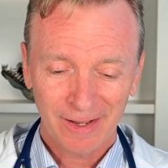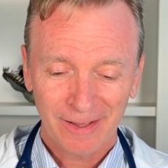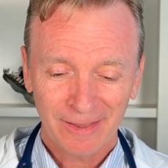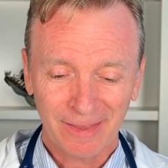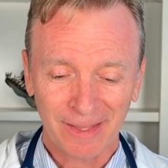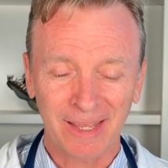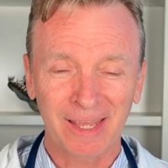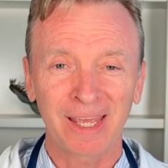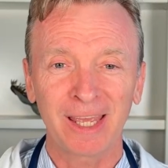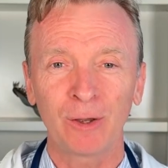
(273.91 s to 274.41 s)

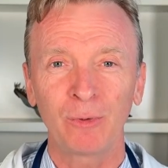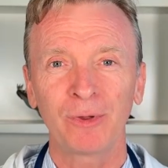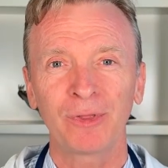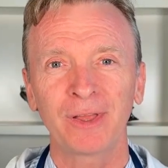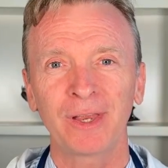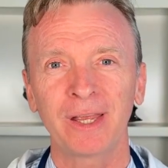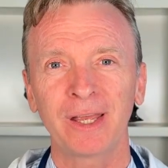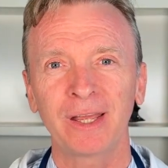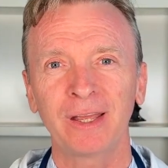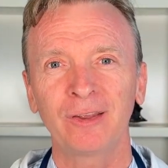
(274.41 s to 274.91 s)
The key with
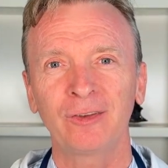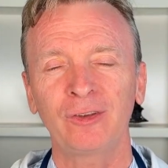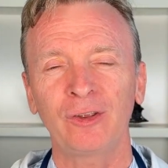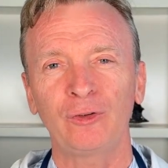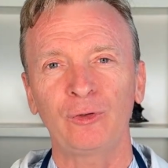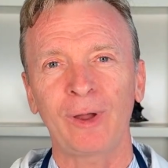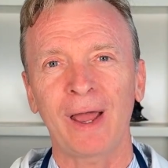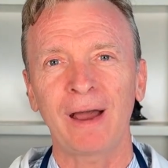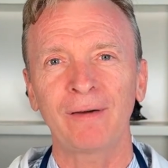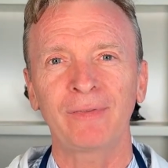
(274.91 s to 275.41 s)
it is,
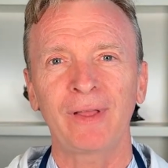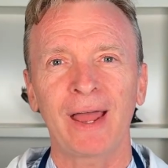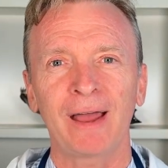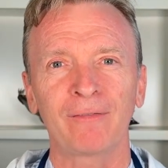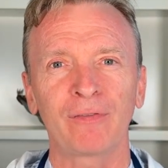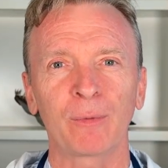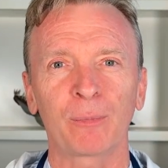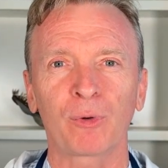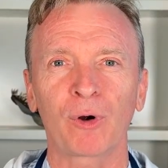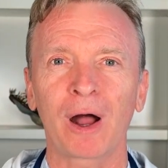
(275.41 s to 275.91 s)
is you have to
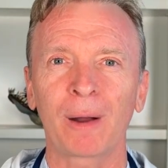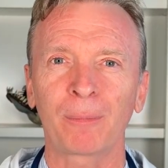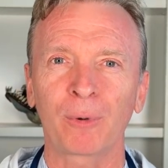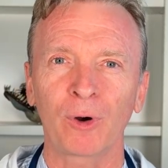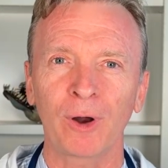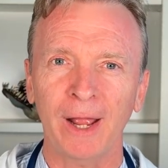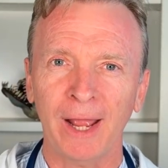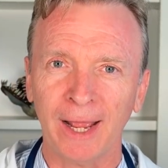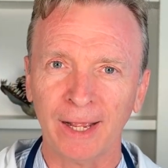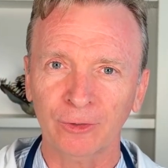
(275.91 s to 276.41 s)
have the
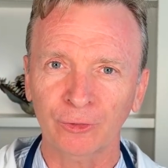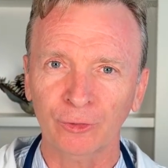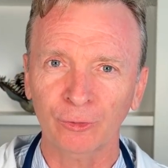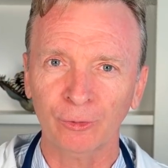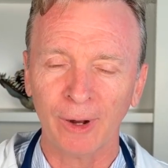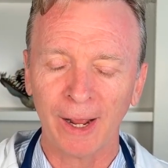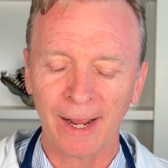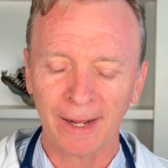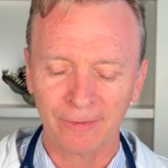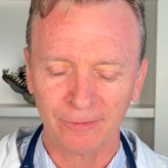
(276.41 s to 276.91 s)
proper
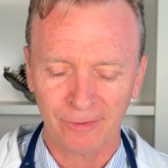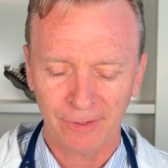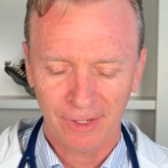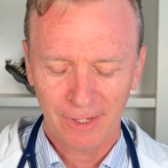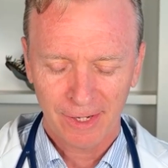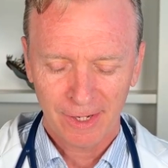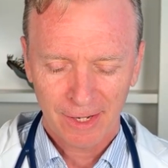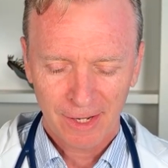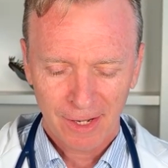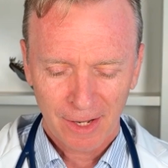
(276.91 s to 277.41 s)
extract.
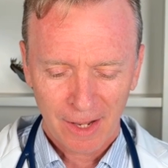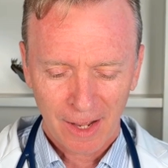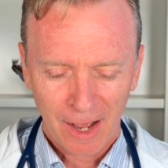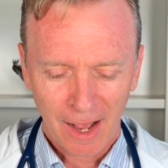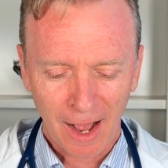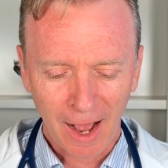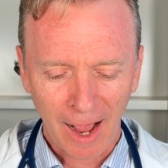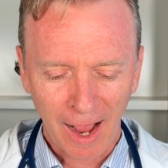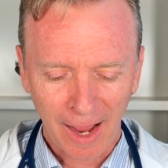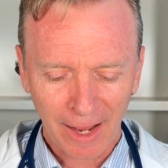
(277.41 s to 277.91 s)

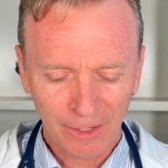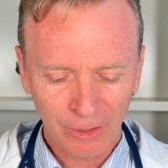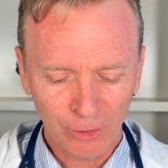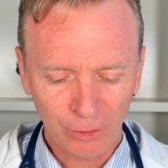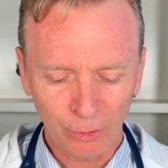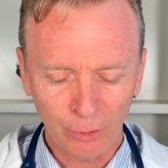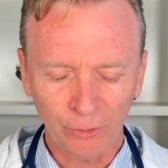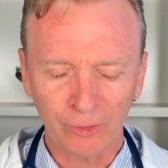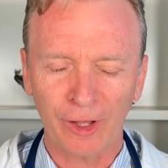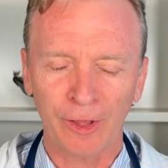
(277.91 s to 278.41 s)
I
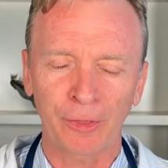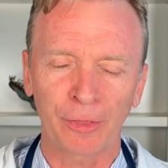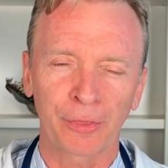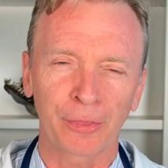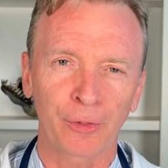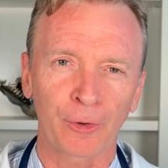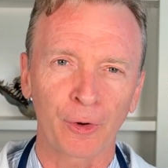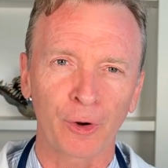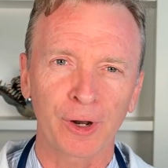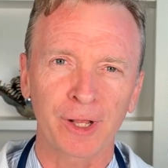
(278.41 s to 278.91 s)
use a
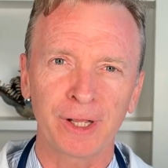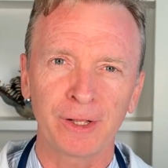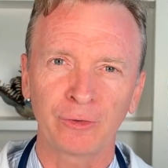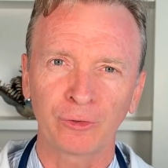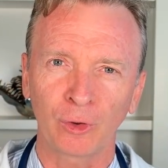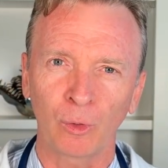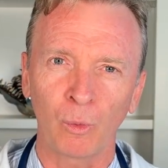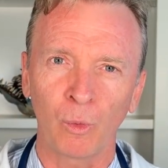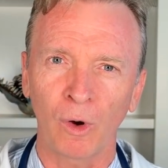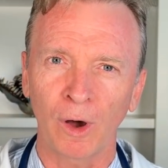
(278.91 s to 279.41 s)
30
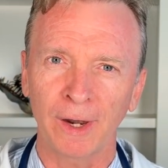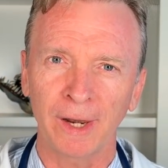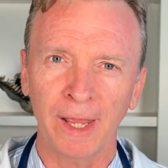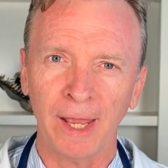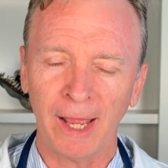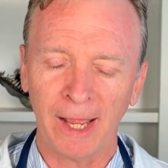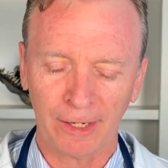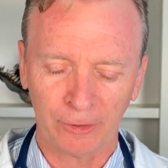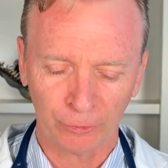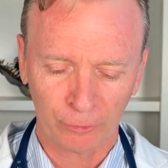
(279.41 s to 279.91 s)
to 1
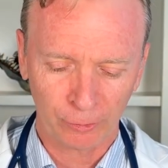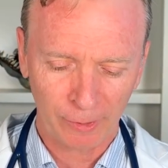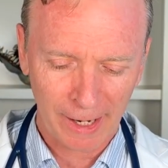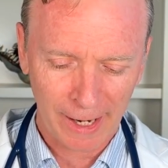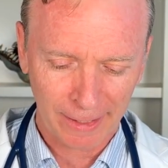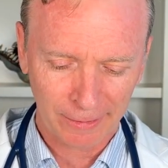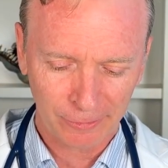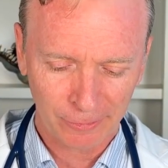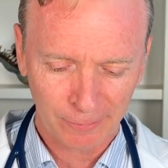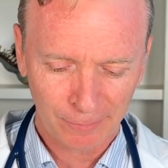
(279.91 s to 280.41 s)

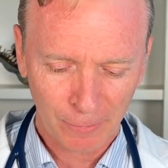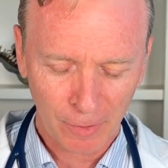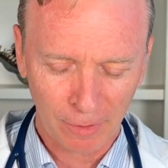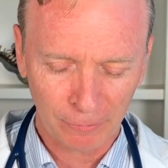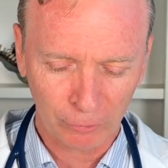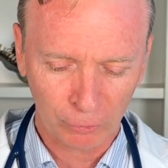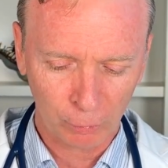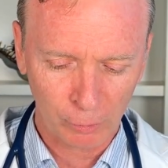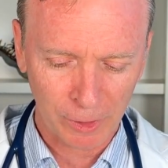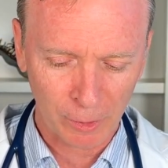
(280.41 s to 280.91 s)
extract of
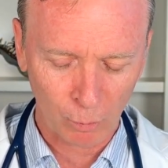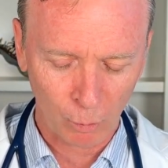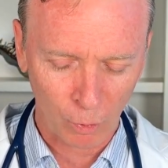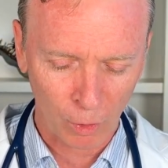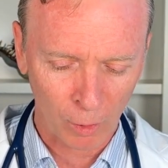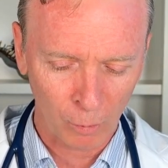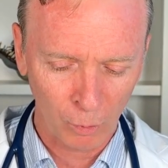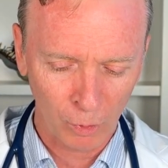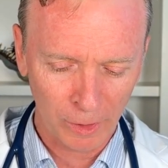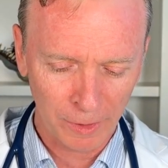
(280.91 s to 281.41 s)
sweet
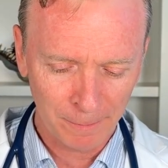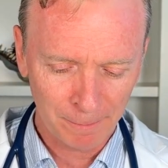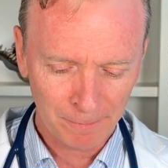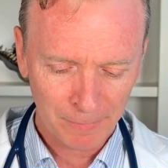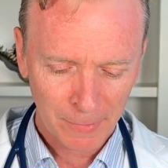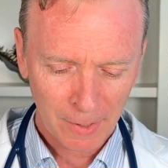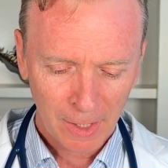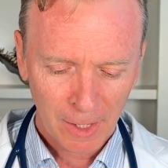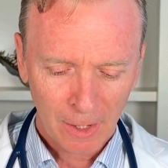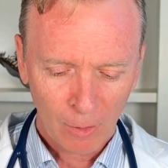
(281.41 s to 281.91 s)
wormwood.
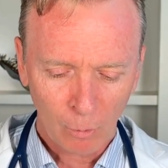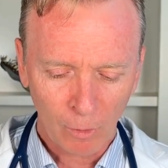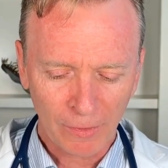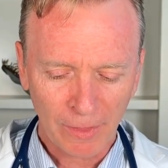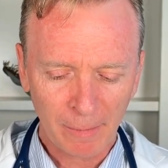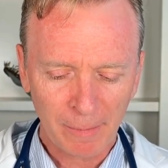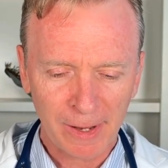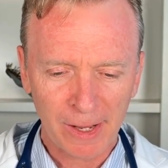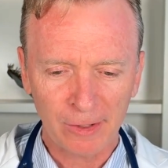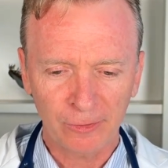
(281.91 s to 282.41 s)
What
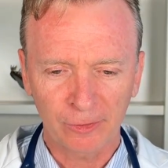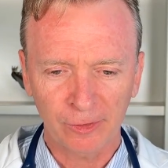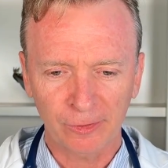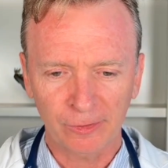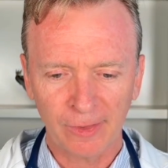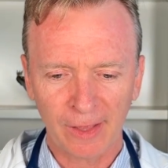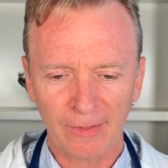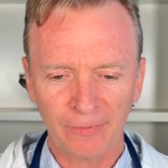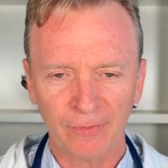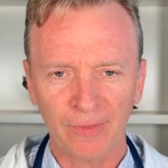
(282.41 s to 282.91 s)
that means
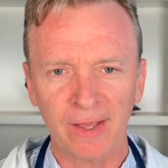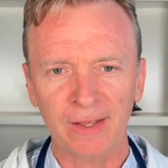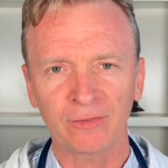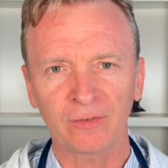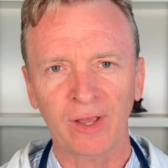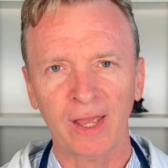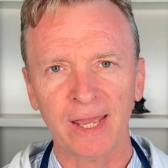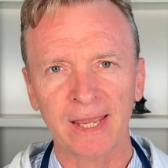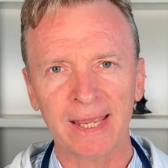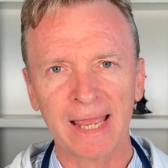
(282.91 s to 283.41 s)
is that they
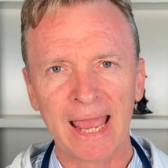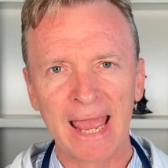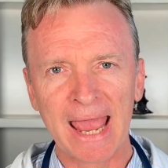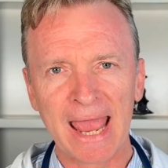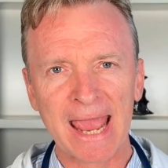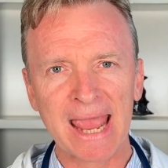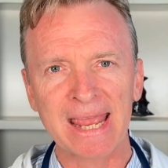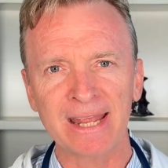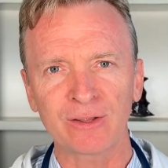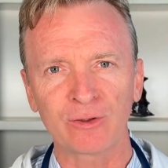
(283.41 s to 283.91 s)
take
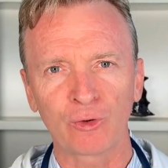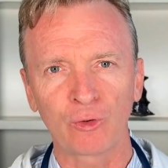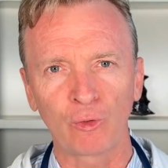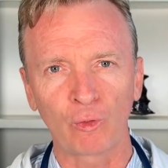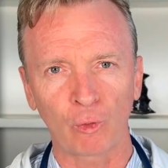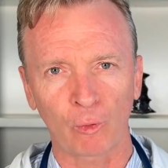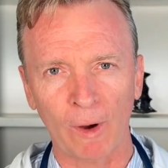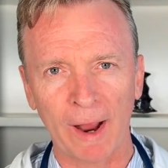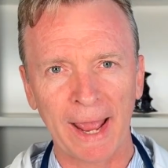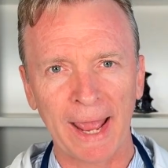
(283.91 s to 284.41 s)
8
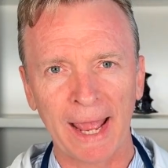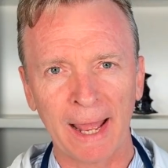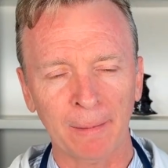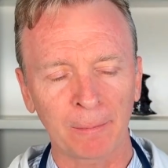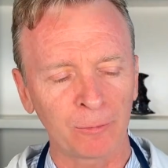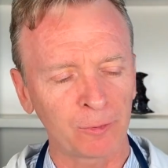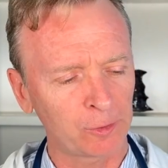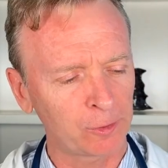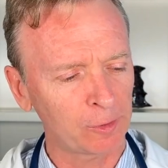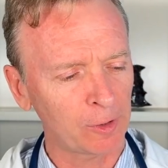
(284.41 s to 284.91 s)

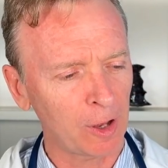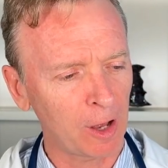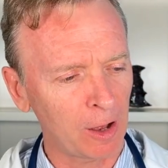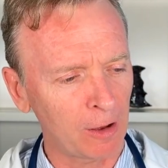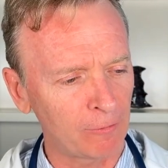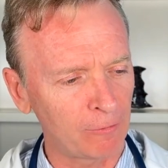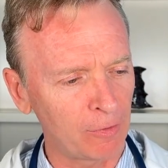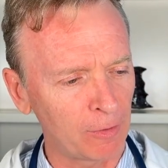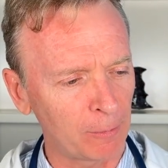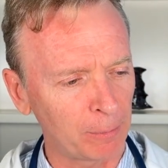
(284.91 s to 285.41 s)
grams
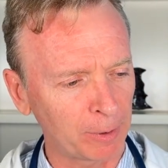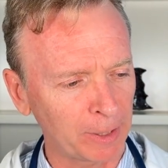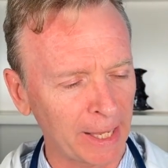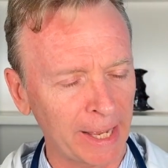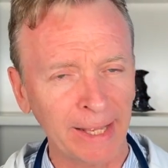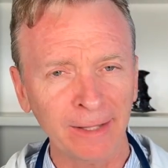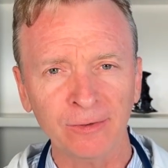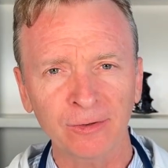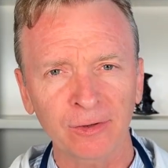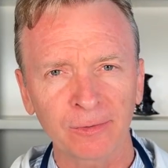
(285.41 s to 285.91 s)
of the
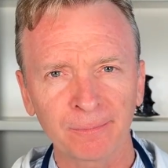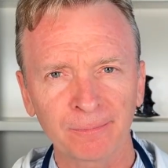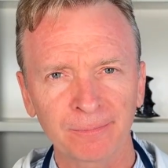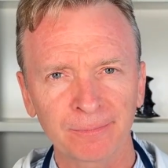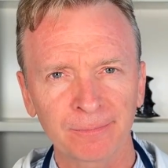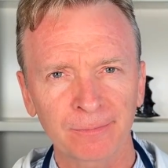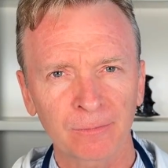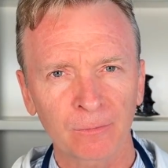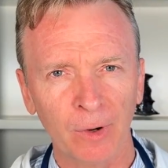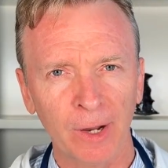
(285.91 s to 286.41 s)
plant,
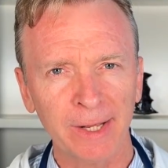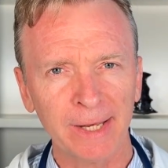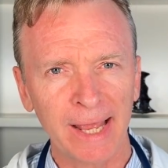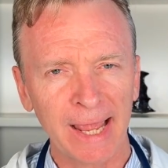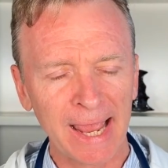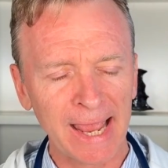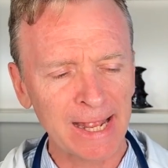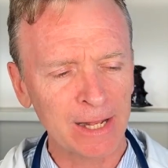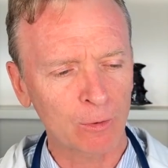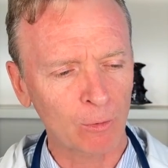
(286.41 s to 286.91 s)
right?
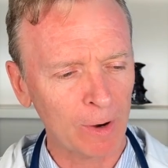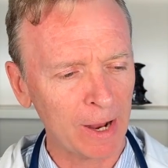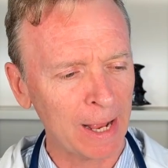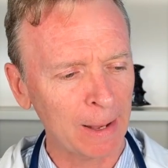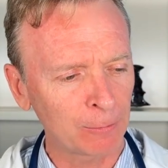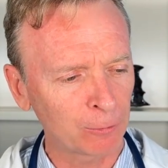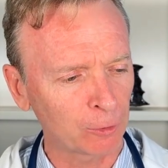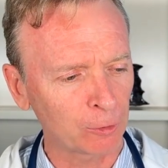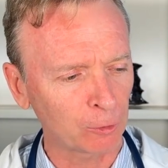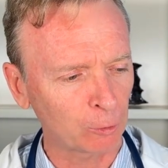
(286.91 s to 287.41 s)
8
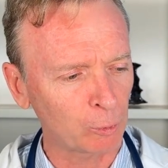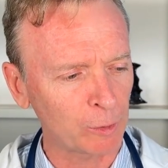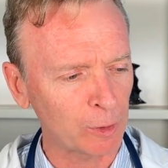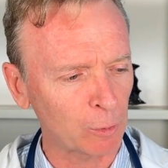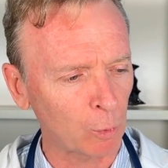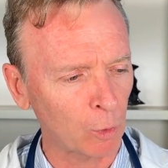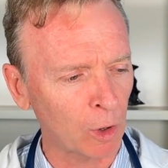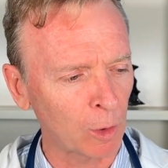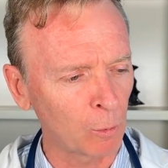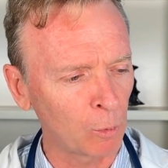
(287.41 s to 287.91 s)
grams of
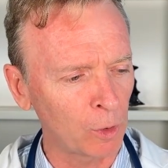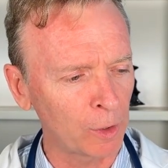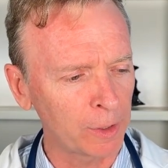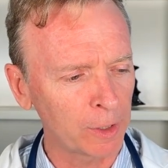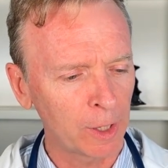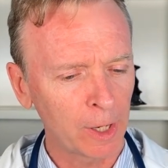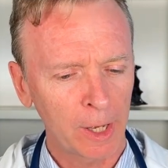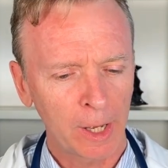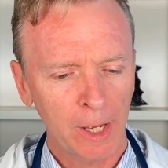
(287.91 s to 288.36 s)
sweet wormwood.